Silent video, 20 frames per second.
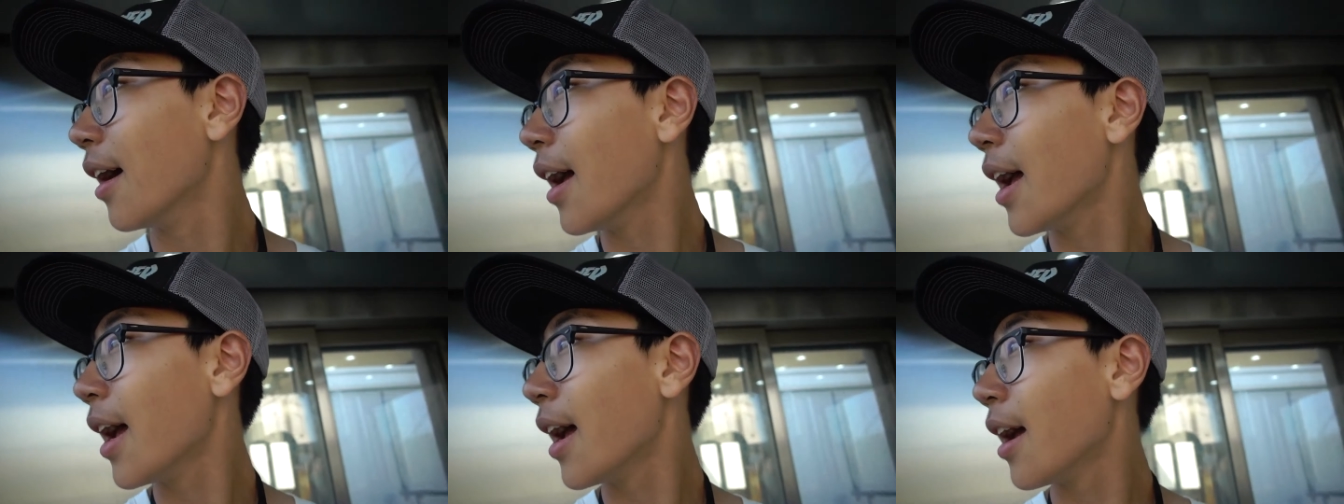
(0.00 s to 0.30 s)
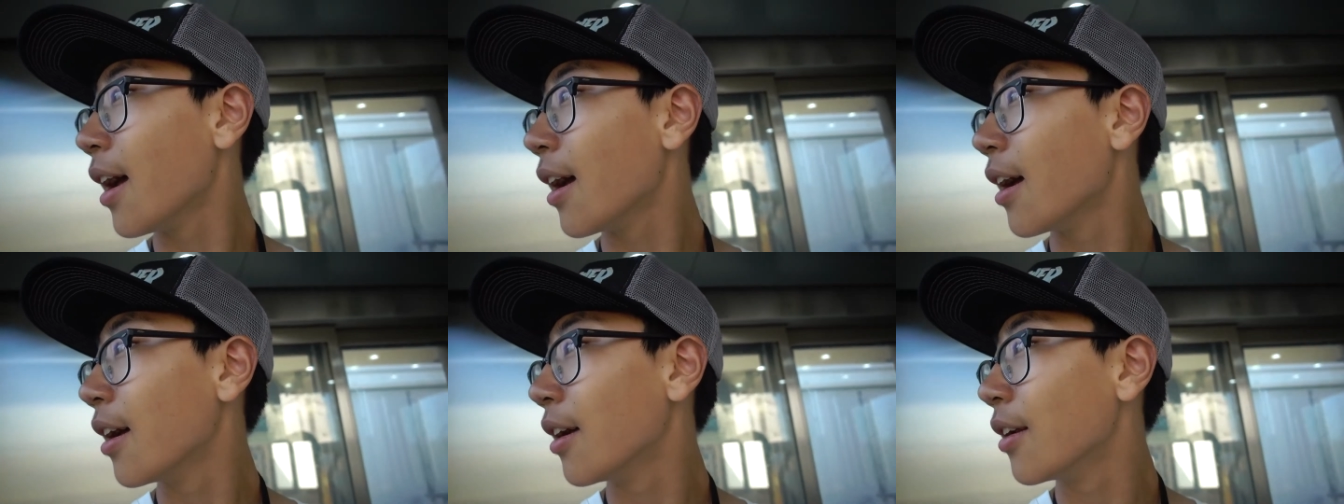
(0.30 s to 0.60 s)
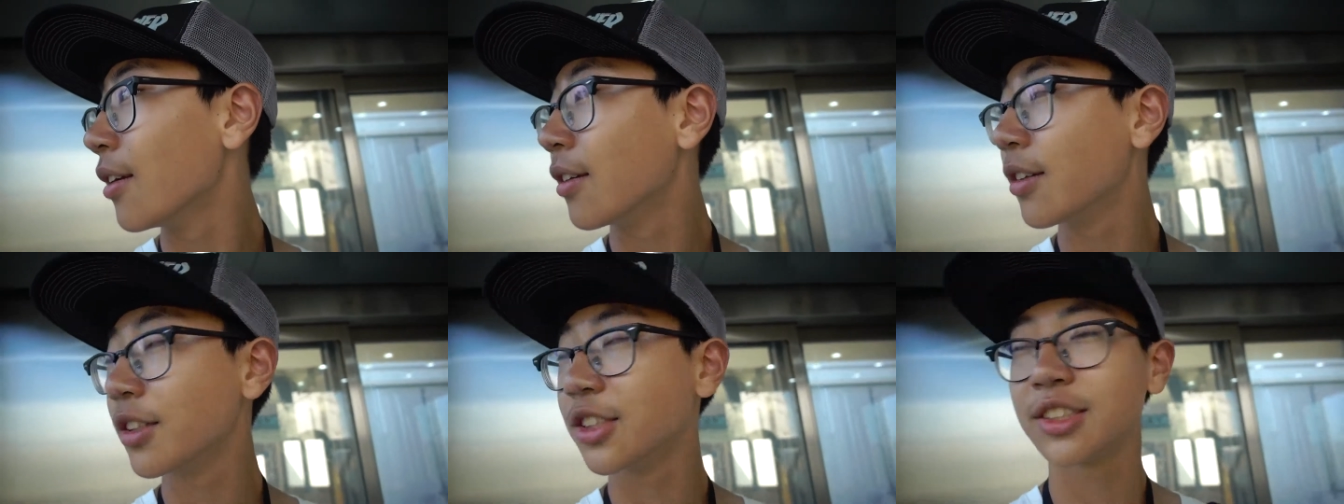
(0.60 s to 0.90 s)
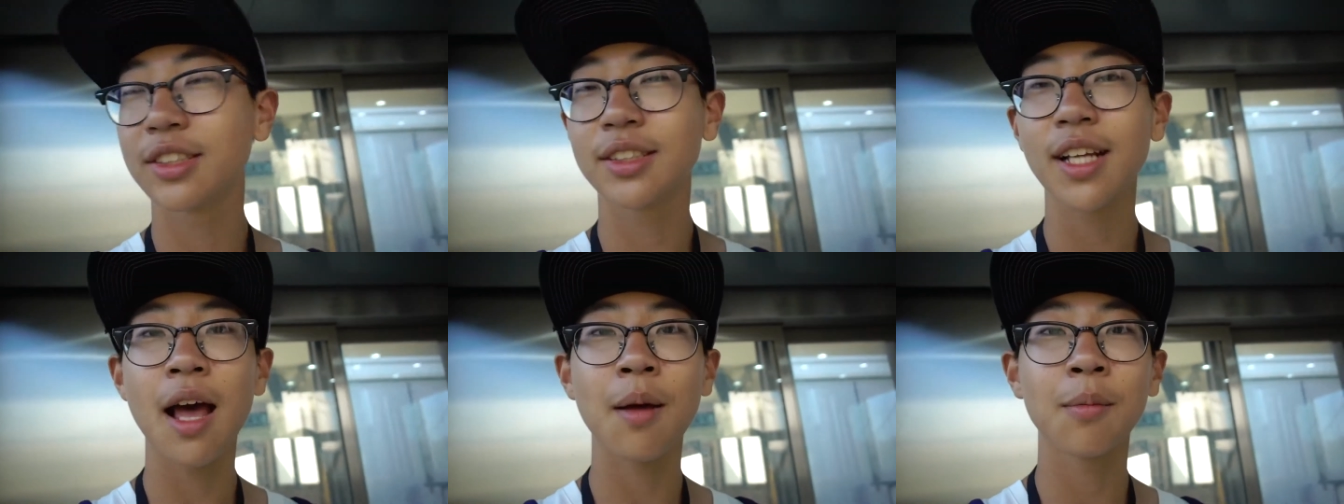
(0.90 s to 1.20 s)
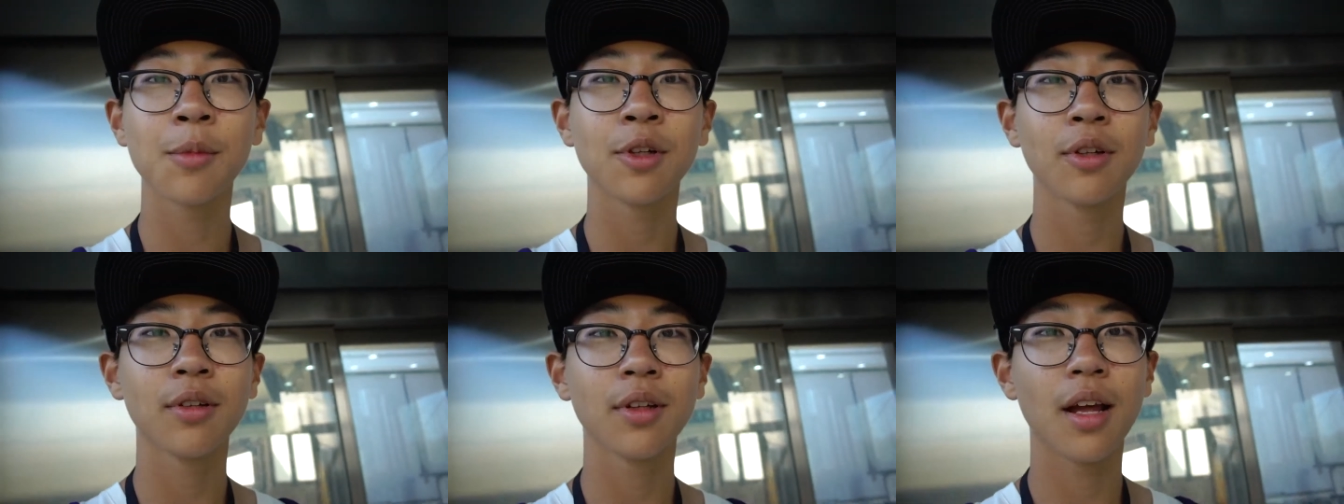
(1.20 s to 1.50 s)
and
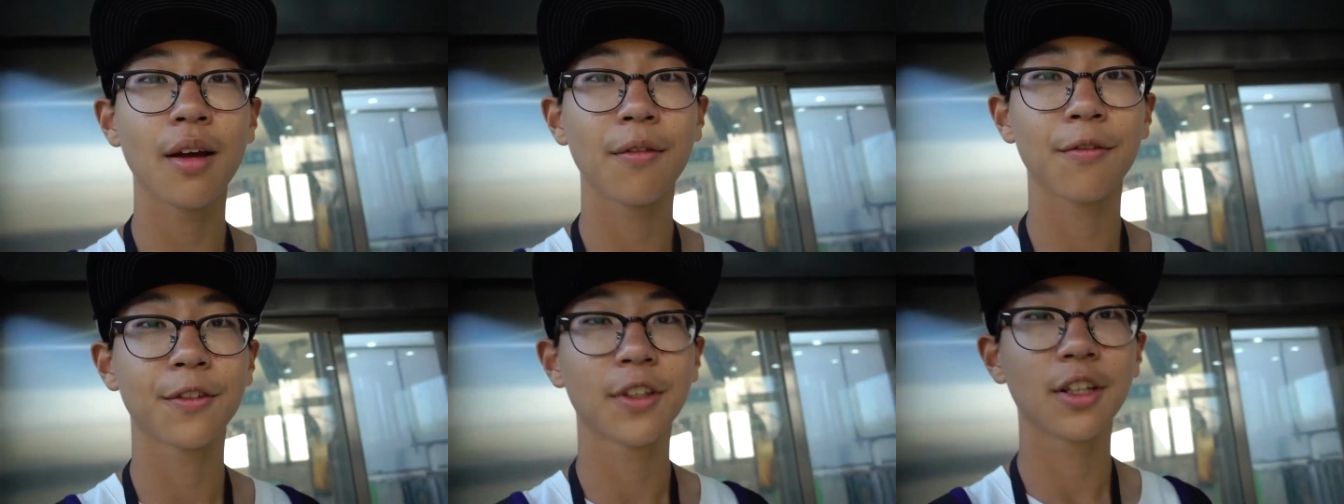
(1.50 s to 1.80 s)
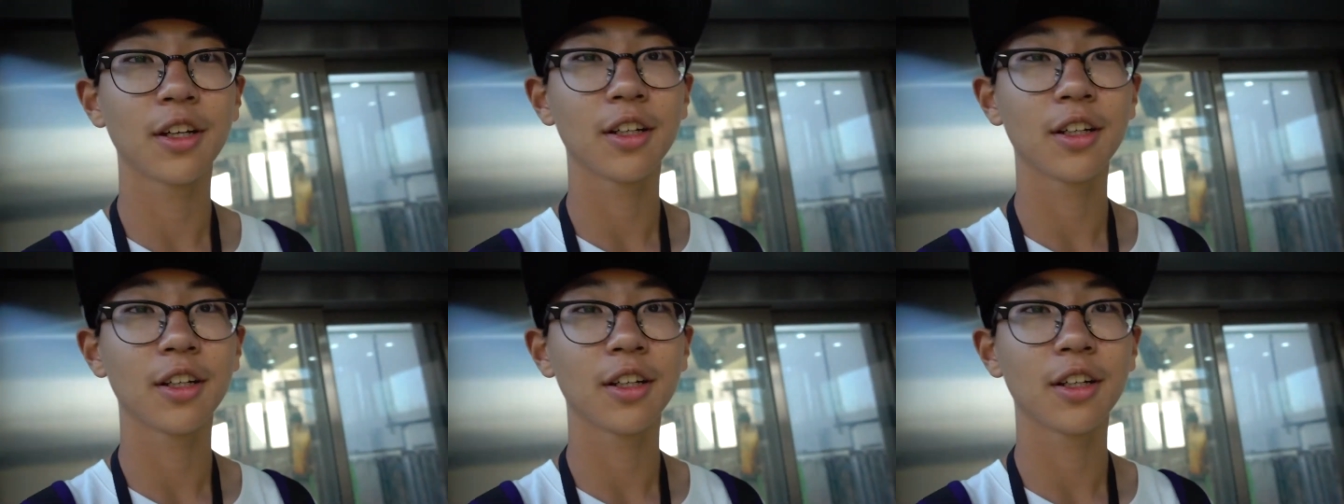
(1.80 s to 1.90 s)
Samuel left